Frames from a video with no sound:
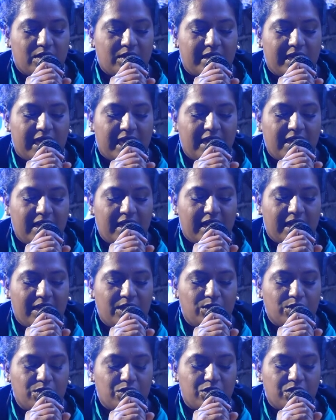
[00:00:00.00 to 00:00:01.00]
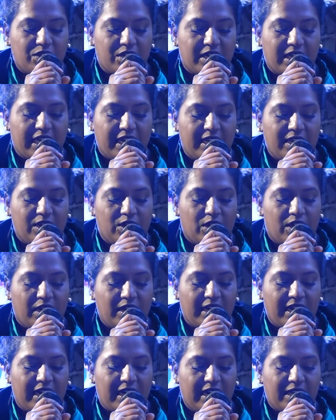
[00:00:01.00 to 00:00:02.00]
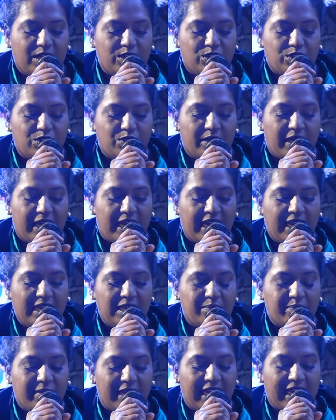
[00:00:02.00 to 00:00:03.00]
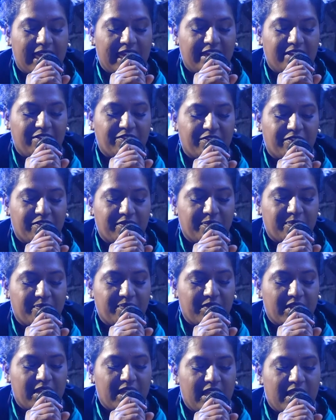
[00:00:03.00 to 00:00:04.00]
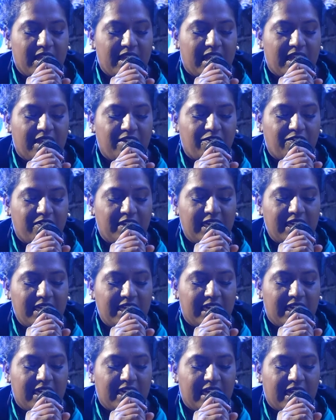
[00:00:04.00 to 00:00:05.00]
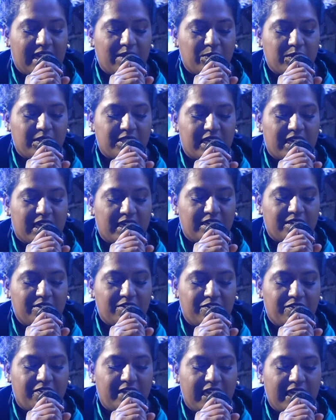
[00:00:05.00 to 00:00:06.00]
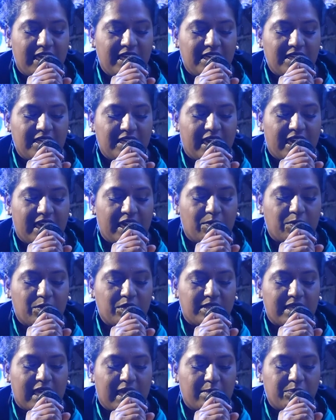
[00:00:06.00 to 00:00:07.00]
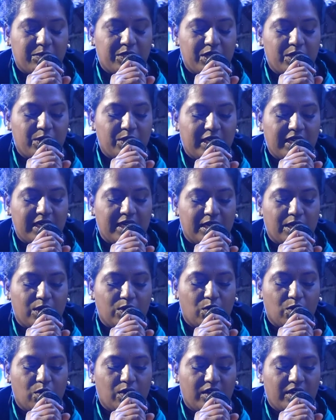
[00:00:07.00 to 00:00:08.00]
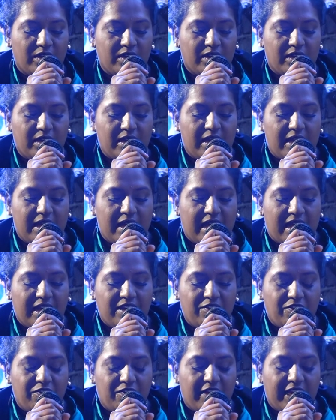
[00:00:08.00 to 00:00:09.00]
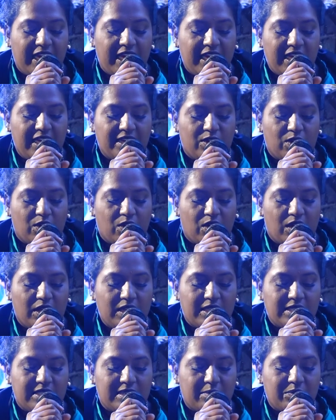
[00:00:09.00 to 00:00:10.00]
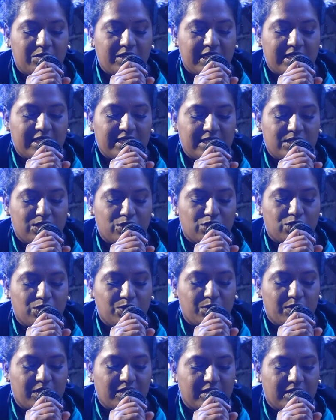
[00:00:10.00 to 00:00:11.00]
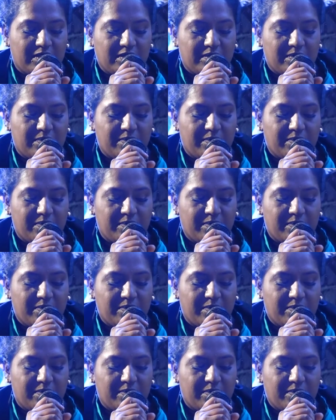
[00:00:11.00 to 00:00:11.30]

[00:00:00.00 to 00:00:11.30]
then I used to cry a lot and I used to hate my life. I felt that I was an utter failure and I was absolutely alone. I failed in all the subjects as a student.